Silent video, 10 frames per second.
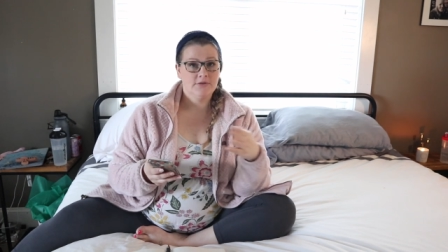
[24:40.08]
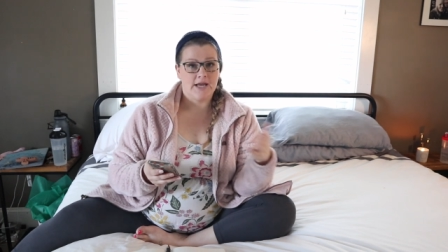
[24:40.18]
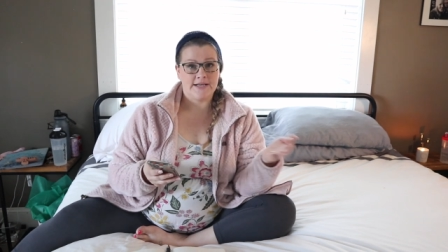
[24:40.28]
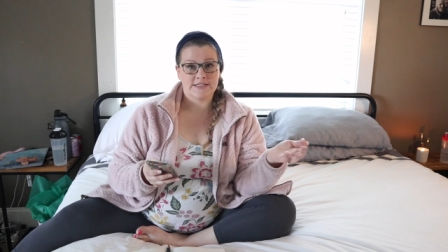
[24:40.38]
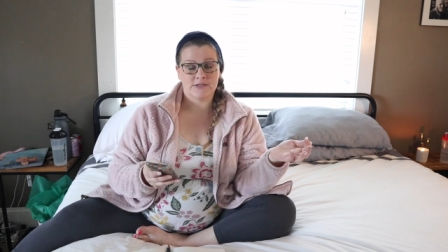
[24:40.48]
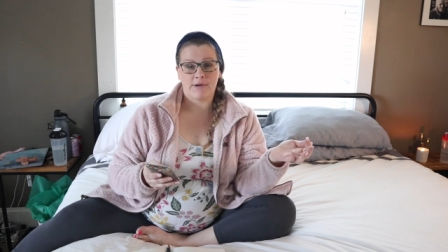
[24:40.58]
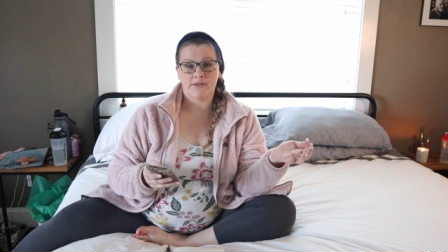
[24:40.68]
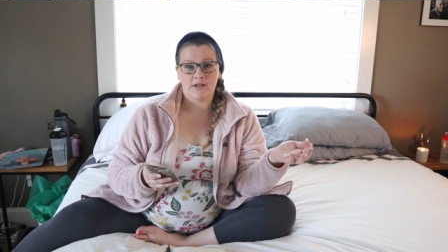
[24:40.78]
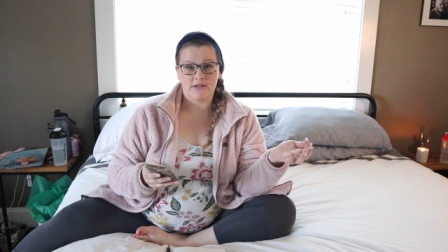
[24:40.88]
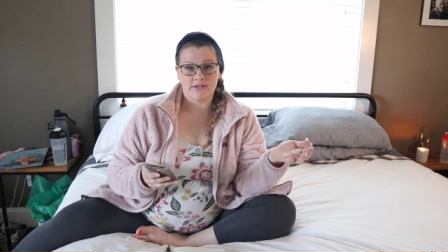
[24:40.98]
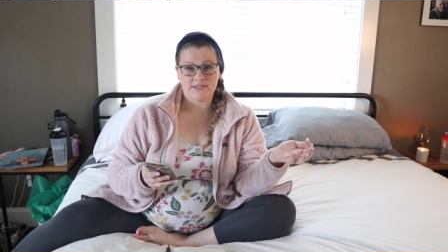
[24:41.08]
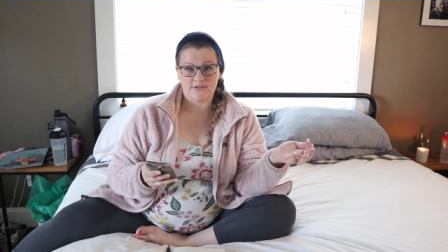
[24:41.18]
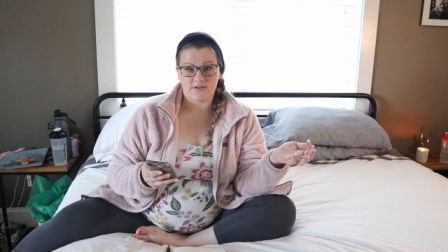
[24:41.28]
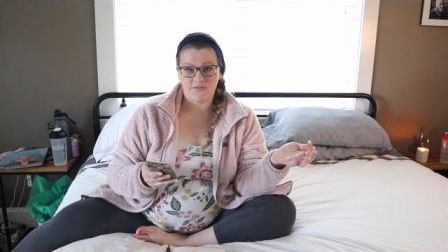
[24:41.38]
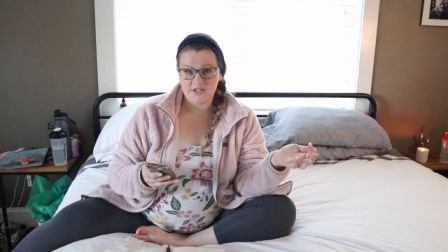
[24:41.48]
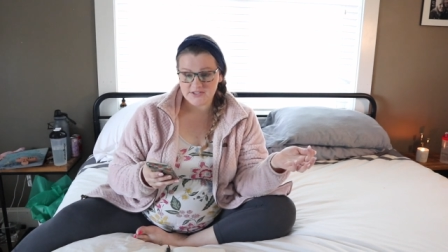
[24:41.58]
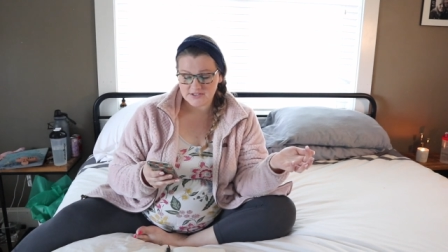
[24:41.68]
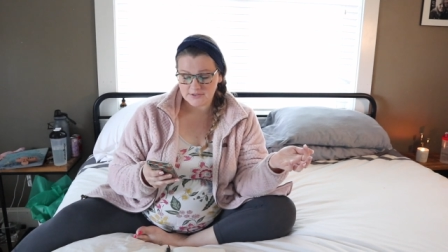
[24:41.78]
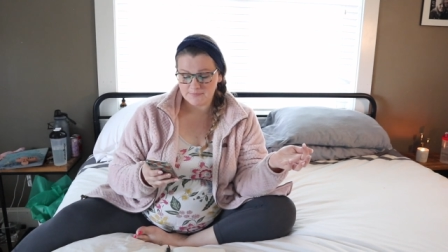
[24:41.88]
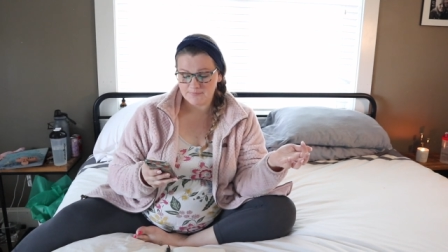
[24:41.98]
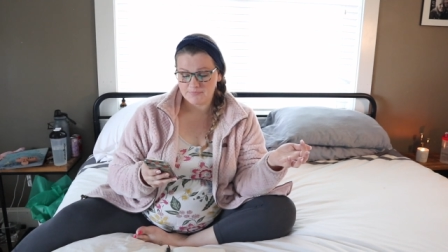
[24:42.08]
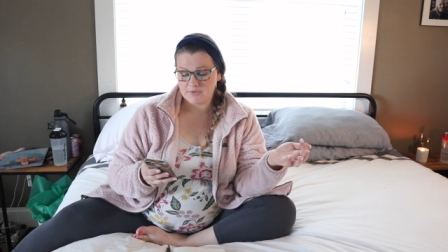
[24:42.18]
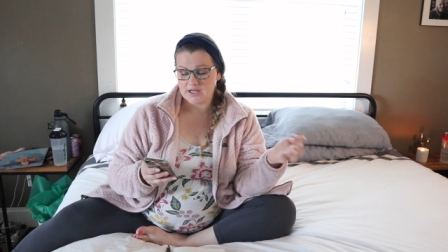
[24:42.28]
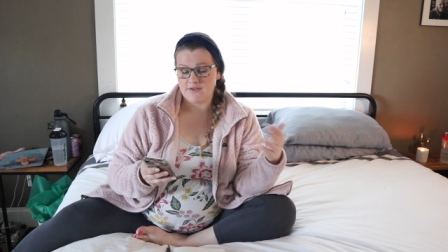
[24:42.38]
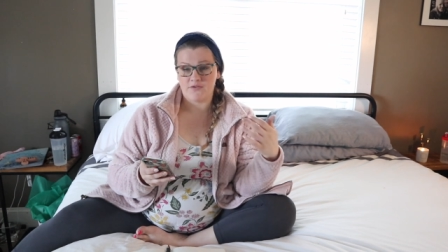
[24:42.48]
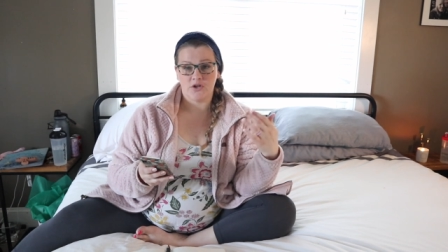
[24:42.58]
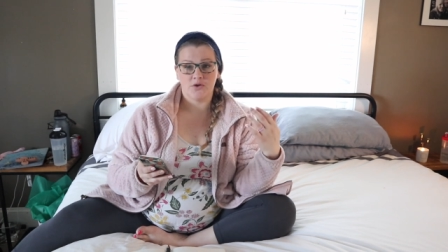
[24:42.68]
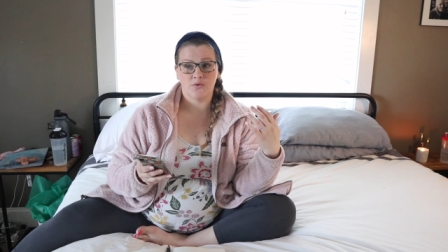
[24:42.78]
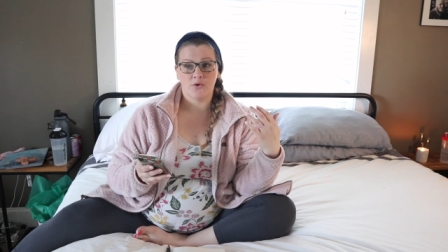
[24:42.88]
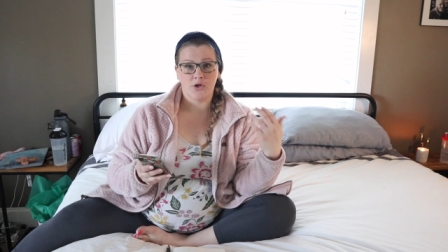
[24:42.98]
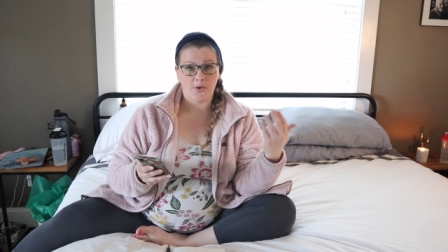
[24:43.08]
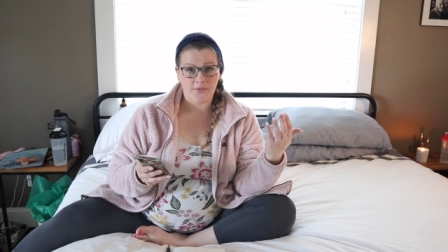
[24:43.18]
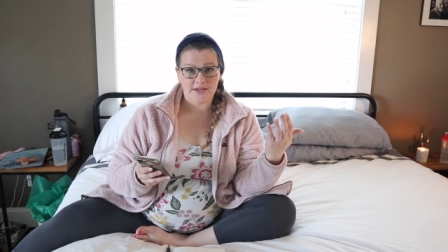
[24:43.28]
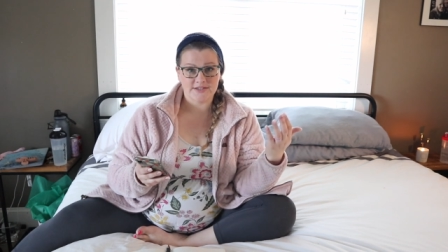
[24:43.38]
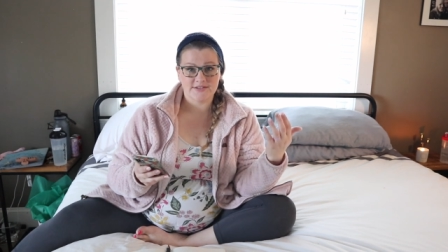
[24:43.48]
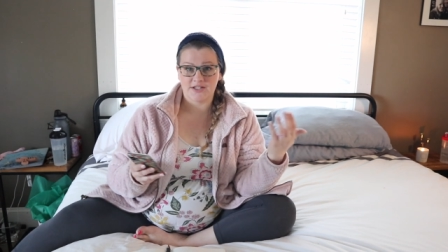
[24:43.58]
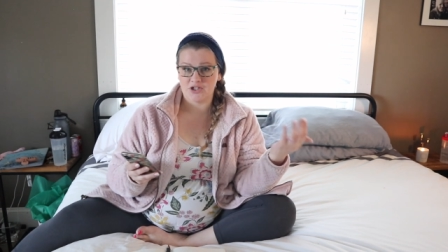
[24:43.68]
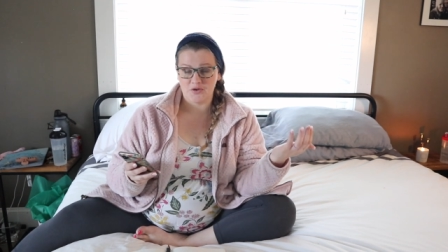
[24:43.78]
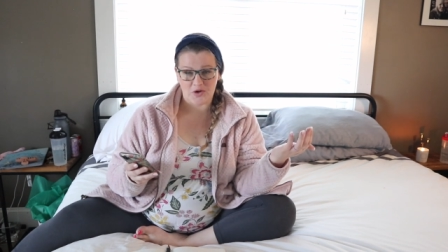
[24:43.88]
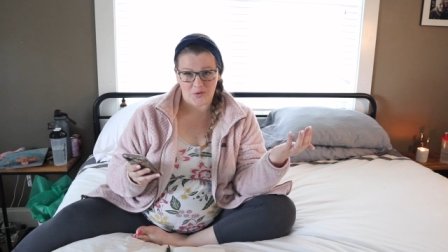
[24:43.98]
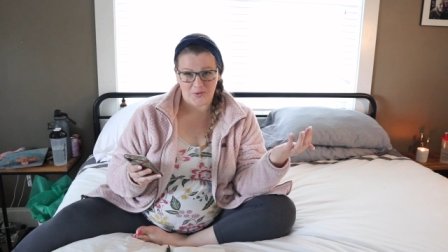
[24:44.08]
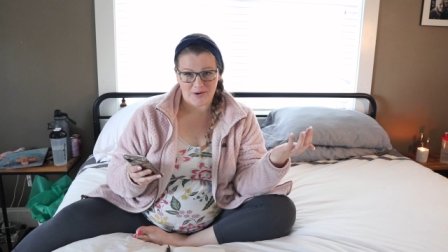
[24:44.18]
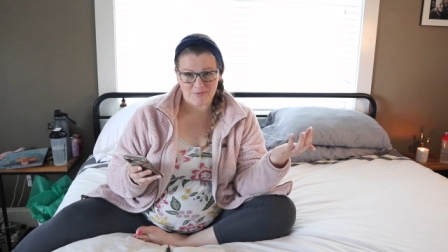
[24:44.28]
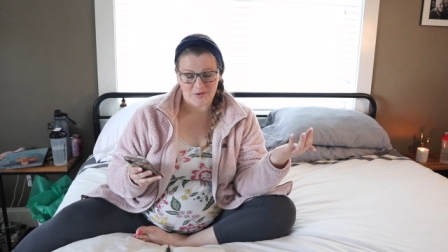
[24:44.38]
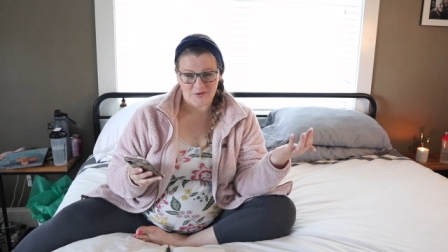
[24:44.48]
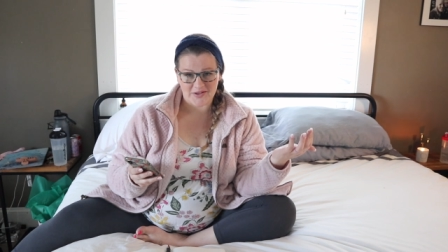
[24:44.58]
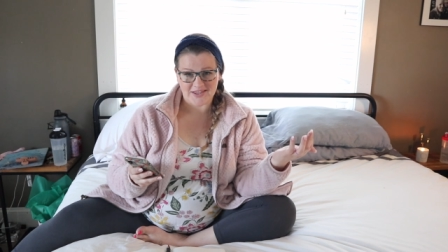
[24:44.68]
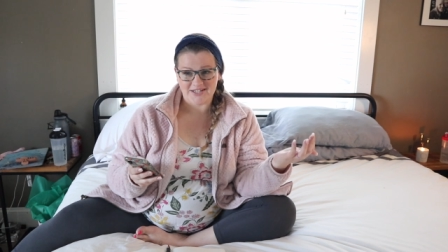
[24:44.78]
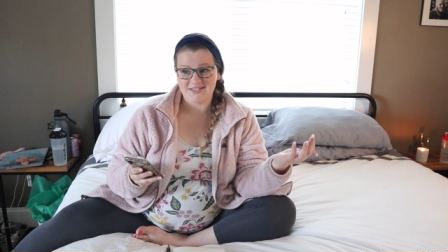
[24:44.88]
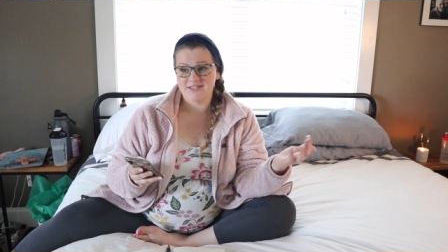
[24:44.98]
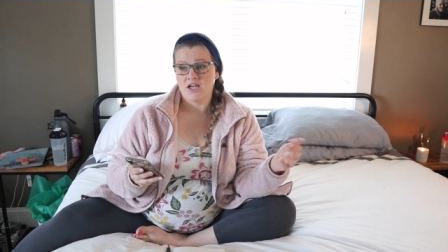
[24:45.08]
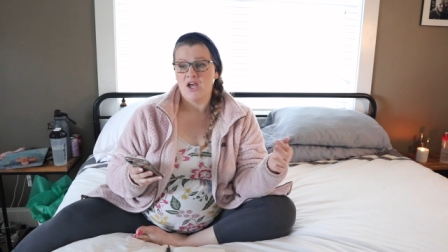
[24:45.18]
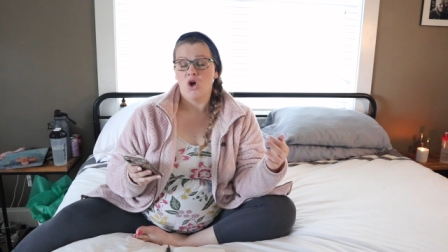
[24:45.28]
and it's about the lilies of the field. If you know this, then you know where I'm going with this.